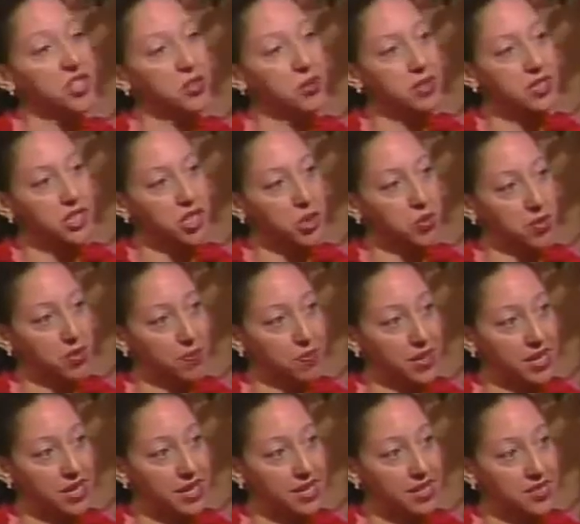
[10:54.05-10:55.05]
to do as human
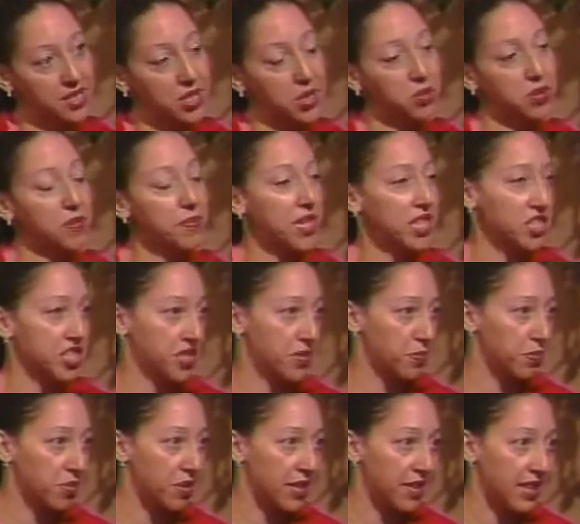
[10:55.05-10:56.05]
beings. So we
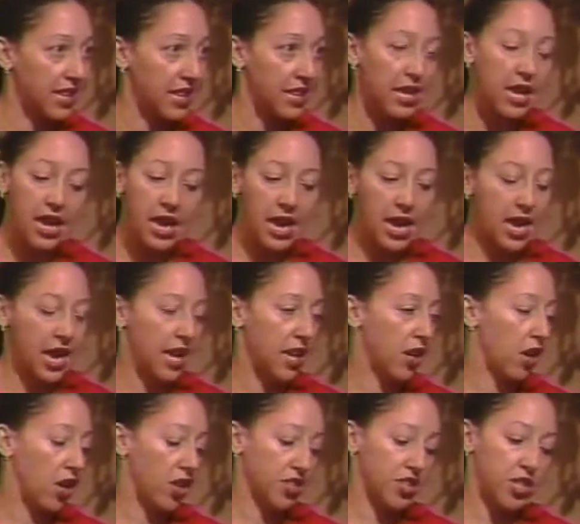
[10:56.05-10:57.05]
mentioned breathing. Yeah.
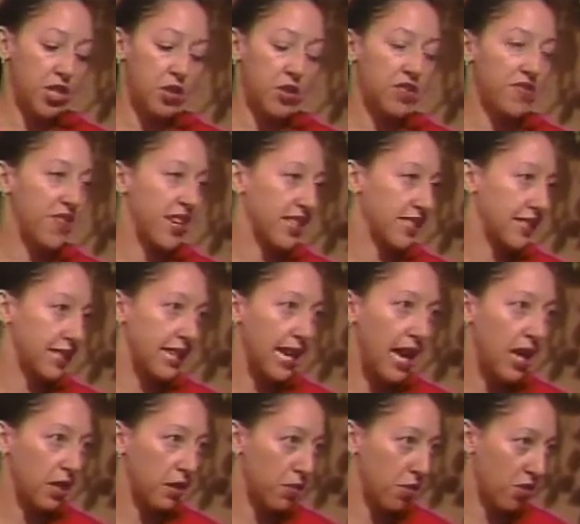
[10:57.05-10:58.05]
It also affects the
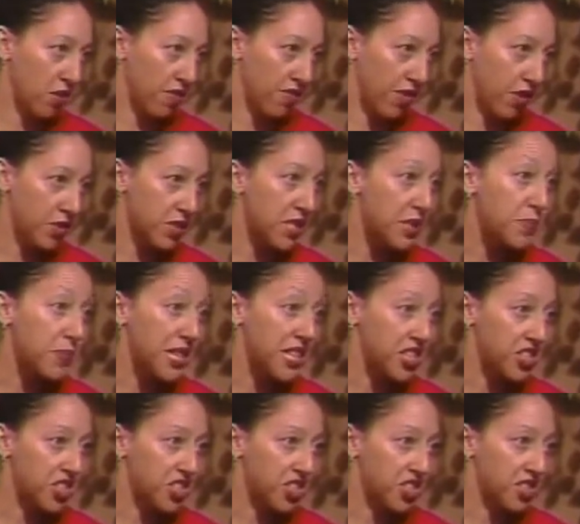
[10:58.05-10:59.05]
caliber of our
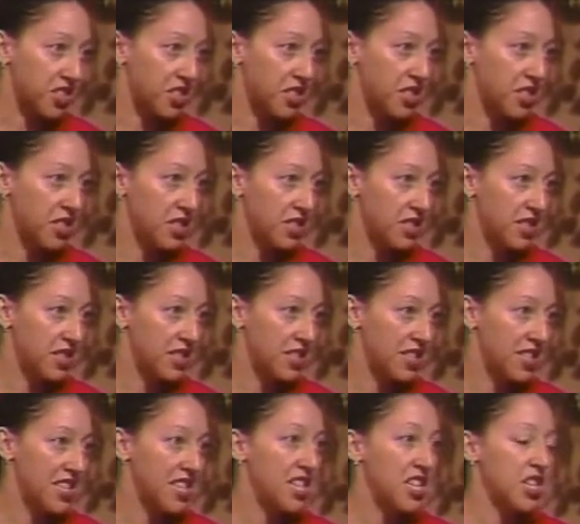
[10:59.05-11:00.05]
speech.
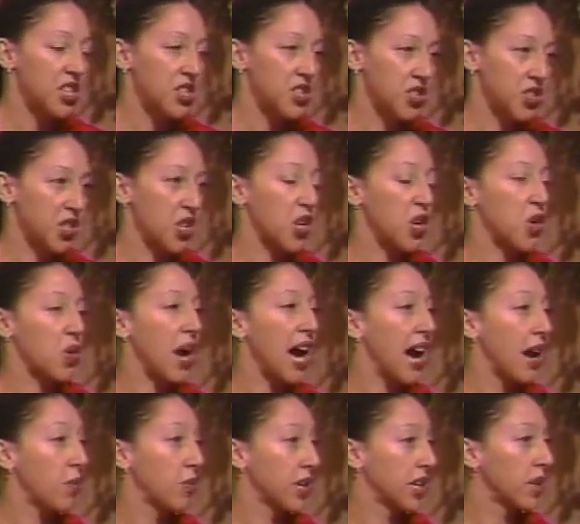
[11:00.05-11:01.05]
Yeah. So
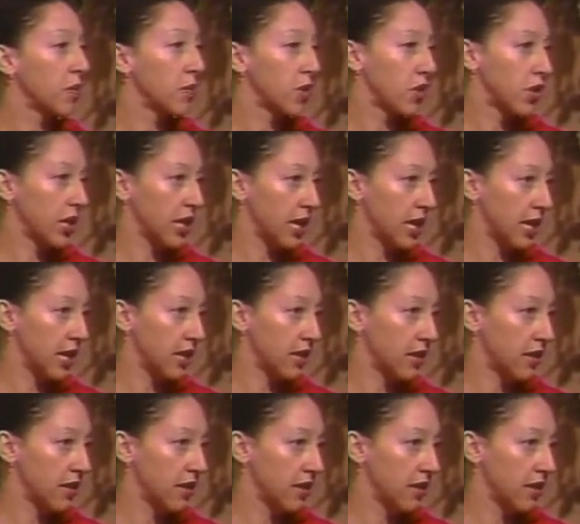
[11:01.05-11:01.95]
how we communicate.